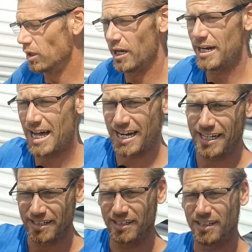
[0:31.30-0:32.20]
light on
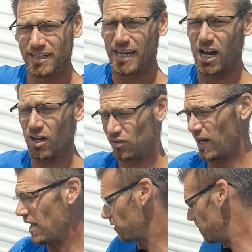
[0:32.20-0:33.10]
it. It also
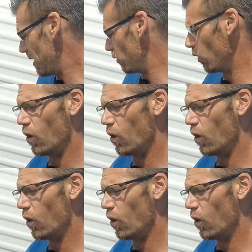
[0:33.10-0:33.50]
has a manual